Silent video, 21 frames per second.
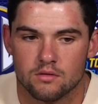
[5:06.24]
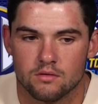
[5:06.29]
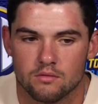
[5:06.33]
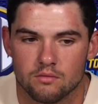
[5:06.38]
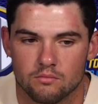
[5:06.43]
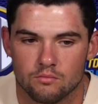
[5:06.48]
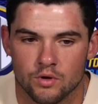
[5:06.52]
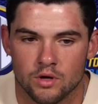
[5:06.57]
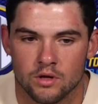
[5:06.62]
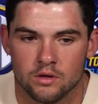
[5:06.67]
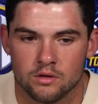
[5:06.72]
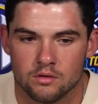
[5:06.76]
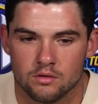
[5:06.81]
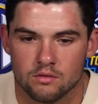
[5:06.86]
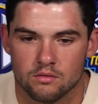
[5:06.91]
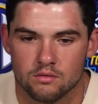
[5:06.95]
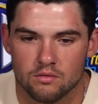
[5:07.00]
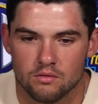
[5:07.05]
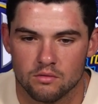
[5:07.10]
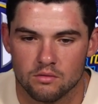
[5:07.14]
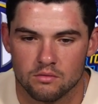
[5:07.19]

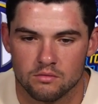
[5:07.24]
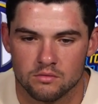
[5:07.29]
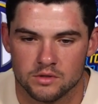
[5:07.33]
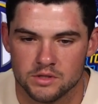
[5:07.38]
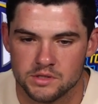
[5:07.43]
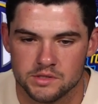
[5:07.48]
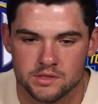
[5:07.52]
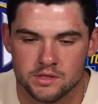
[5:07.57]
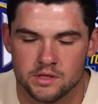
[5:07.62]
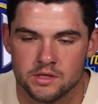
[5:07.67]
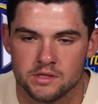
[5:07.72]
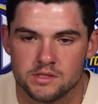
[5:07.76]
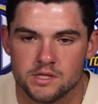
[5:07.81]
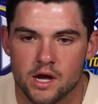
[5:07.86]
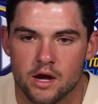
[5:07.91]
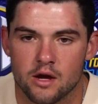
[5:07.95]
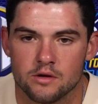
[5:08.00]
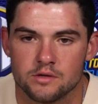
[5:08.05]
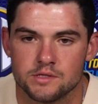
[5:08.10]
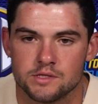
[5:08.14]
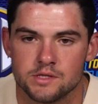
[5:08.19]
When just the
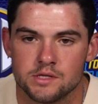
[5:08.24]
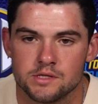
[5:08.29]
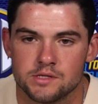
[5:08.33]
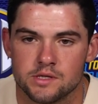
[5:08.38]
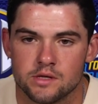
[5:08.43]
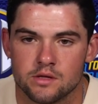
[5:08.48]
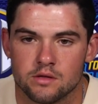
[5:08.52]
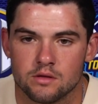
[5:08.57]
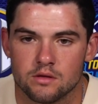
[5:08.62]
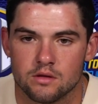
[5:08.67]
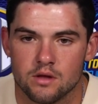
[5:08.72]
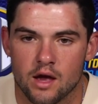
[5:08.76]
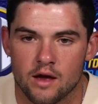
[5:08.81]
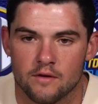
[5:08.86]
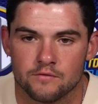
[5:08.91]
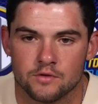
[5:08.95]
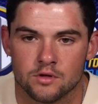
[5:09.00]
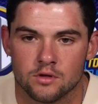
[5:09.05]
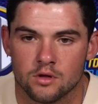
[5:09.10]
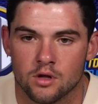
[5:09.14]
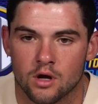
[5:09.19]
entire season,
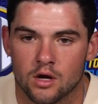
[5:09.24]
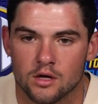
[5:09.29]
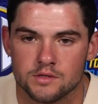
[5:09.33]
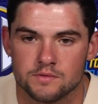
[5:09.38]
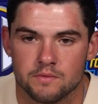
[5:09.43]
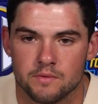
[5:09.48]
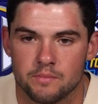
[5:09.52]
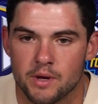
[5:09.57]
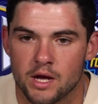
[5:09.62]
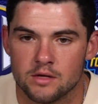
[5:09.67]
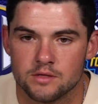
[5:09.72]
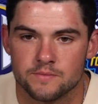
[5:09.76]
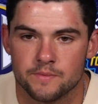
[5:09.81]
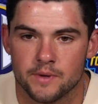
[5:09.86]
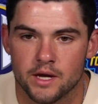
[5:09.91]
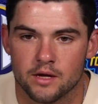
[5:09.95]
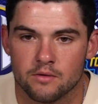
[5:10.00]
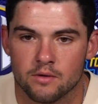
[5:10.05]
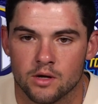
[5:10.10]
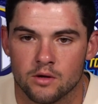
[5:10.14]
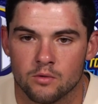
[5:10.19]
after a loss, we bounce
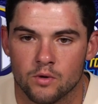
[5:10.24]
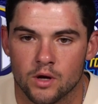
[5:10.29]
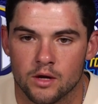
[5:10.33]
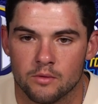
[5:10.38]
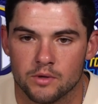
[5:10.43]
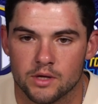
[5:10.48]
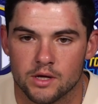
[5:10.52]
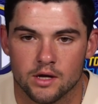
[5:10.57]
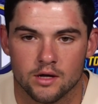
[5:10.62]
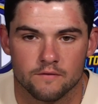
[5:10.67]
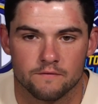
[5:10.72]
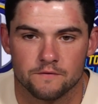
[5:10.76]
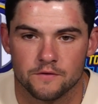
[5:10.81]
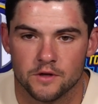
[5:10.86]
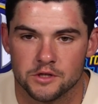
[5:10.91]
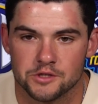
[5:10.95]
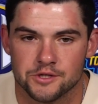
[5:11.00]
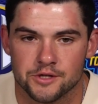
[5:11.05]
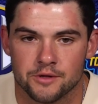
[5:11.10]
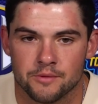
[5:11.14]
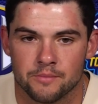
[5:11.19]
back right away. We kind of
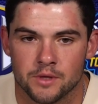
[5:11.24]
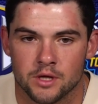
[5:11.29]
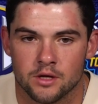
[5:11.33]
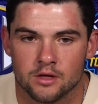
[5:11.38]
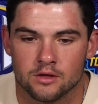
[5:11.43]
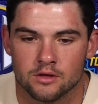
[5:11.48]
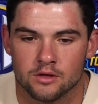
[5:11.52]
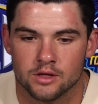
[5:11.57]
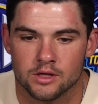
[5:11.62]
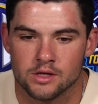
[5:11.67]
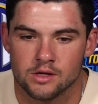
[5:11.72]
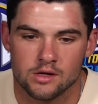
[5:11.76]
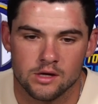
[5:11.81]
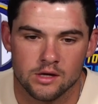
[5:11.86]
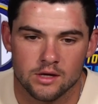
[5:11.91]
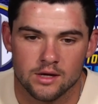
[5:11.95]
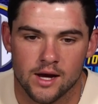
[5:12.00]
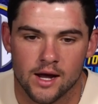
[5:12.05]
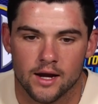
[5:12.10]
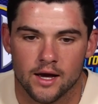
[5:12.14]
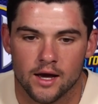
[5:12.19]
flush it immediately. You can
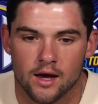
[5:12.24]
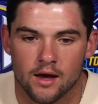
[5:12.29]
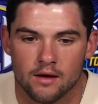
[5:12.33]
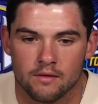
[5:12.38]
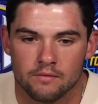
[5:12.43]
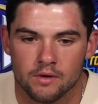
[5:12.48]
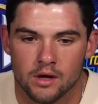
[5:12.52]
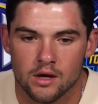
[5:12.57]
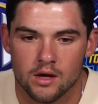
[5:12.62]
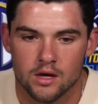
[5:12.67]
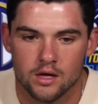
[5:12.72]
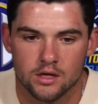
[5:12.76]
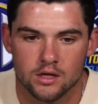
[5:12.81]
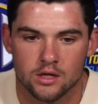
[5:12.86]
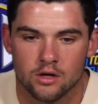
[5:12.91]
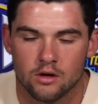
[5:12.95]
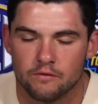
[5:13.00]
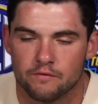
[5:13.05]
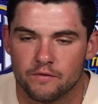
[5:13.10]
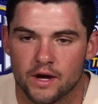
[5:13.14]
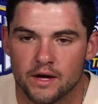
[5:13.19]
kind of have, you
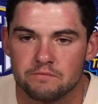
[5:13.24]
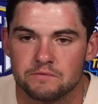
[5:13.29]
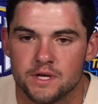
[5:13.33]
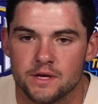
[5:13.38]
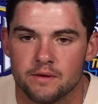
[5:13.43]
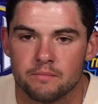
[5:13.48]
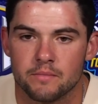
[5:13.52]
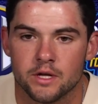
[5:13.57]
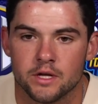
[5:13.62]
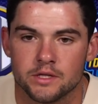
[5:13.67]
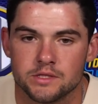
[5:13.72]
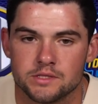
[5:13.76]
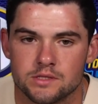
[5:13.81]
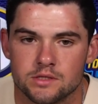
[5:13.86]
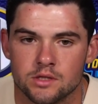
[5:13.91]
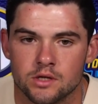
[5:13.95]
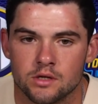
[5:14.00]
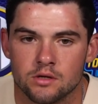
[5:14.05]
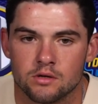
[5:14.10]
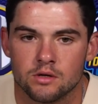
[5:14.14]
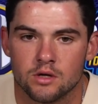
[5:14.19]
know, 5-10 minutes
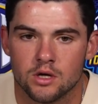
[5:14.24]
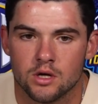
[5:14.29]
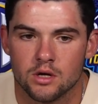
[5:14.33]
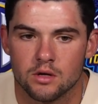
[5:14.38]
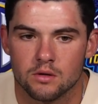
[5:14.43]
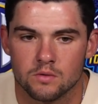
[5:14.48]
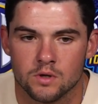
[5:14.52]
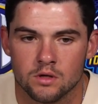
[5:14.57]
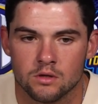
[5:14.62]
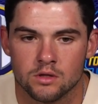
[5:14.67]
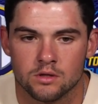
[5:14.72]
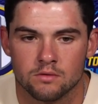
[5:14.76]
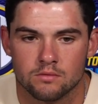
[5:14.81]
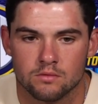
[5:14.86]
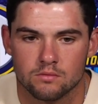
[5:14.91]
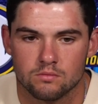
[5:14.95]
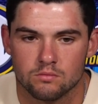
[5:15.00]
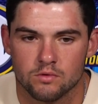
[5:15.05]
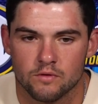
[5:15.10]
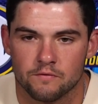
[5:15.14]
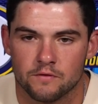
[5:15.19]
to really
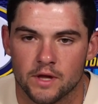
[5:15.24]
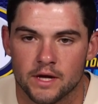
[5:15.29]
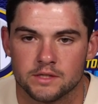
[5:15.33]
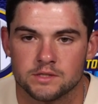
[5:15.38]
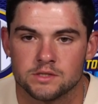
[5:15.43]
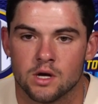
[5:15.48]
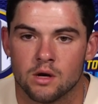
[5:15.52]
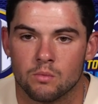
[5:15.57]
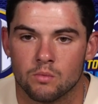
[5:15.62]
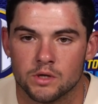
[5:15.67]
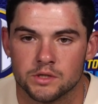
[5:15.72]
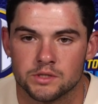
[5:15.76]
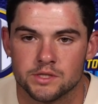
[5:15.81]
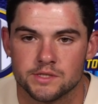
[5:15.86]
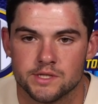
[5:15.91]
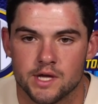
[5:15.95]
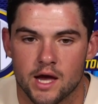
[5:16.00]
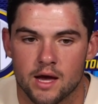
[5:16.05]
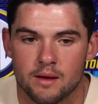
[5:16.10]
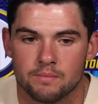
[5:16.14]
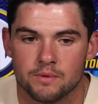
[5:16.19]
reflect on what
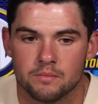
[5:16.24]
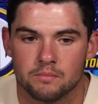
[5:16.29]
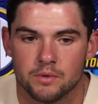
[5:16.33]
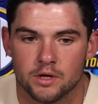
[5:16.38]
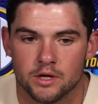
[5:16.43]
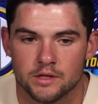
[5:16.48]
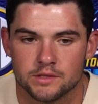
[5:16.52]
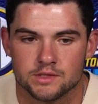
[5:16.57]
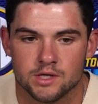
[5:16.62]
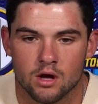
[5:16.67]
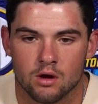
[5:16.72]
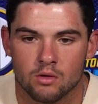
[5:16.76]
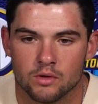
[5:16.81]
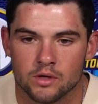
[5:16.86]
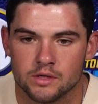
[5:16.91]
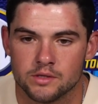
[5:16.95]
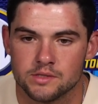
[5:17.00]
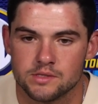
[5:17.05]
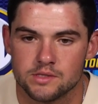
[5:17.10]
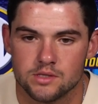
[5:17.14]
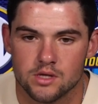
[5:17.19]
just happened, but it's
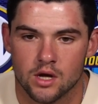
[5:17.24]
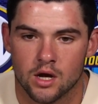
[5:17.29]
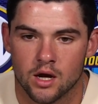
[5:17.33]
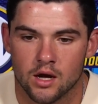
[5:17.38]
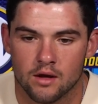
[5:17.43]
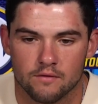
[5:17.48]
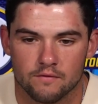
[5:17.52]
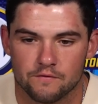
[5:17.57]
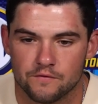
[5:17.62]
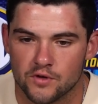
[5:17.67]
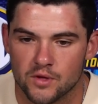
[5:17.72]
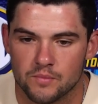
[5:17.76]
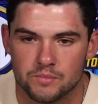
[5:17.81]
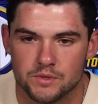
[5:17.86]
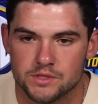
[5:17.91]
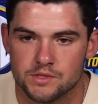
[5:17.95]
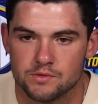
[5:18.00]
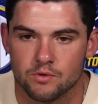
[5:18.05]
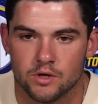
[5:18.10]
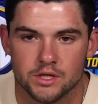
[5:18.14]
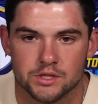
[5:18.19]
always flip the
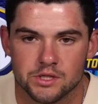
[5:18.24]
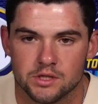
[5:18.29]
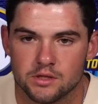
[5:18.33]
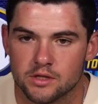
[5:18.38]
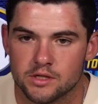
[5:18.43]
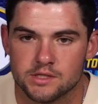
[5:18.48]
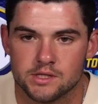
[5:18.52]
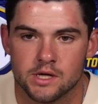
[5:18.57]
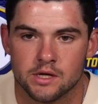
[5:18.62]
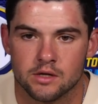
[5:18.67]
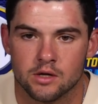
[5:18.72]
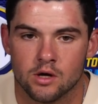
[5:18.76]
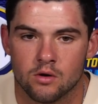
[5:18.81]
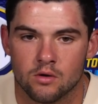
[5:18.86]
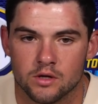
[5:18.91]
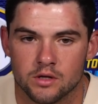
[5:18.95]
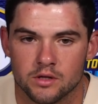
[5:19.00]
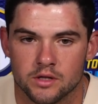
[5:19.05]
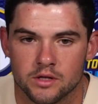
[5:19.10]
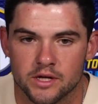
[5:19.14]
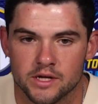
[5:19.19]
switch and let's get
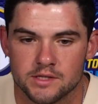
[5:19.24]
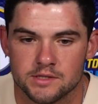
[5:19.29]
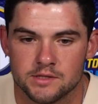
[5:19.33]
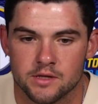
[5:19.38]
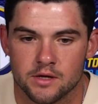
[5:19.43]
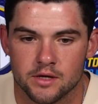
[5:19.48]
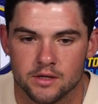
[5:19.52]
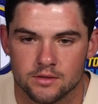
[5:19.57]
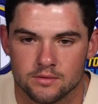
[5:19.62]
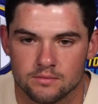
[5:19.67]
going to the next thing.